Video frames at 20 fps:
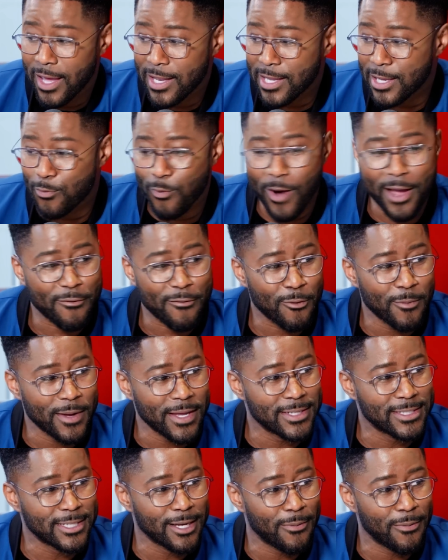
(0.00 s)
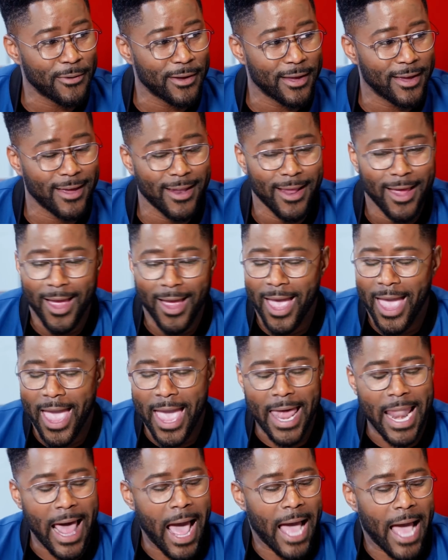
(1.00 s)
And he'd wait for me to jump in,
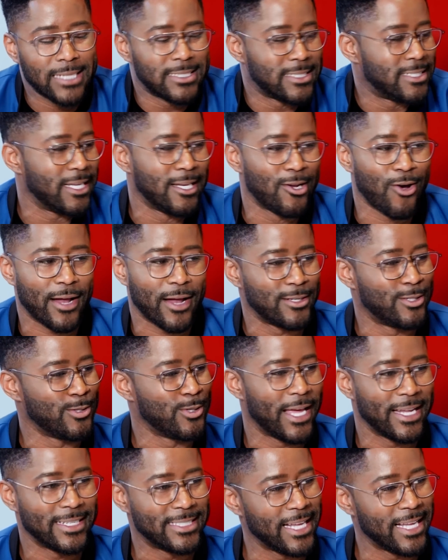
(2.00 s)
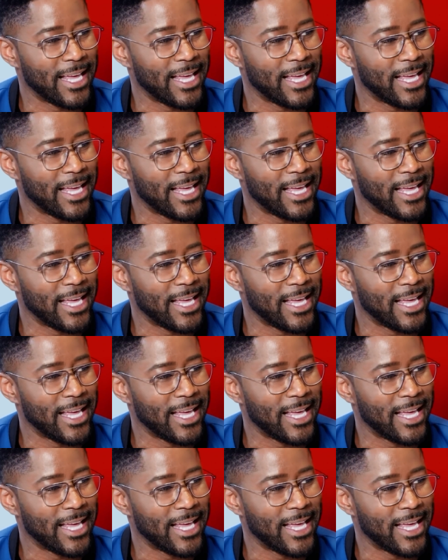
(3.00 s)
and I just didn't know how to do that